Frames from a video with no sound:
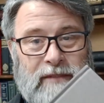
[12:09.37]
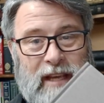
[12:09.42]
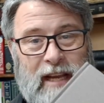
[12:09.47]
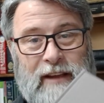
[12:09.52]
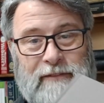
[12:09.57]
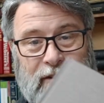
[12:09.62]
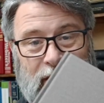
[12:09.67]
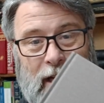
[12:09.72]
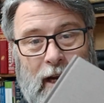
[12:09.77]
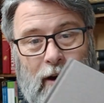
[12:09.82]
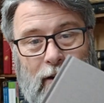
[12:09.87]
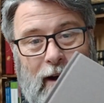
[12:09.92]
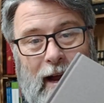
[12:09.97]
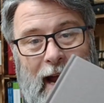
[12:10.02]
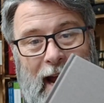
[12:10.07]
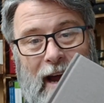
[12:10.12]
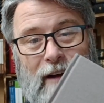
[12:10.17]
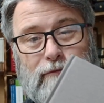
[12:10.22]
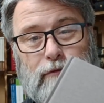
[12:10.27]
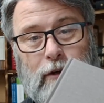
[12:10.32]
If you don't
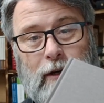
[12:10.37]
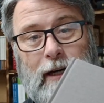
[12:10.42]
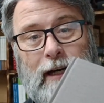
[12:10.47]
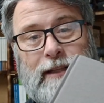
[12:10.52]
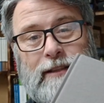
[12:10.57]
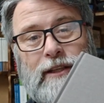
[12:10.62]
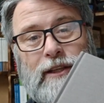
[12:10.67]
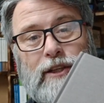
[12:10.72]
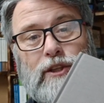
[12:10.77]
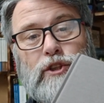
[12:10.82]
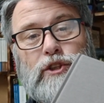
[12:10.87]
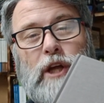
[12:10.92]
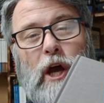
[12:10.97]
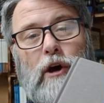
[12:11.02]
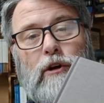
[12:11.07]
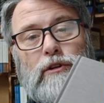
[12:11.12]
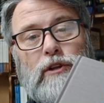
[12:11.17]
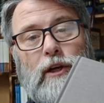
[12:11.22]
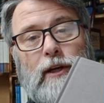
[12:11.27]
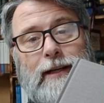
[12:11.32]
have one,
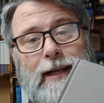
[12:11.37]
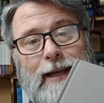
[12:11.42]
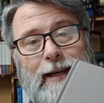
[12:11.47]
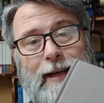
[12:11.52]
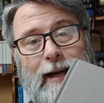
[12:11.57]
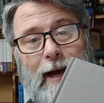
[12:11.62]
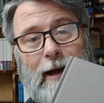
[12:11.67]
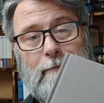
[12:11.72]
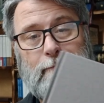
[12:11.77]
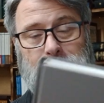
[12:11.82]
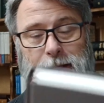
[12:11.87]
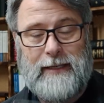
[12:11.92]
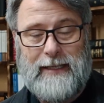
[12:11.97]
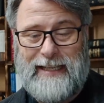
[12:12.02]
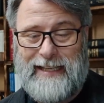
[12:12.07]
go look it up.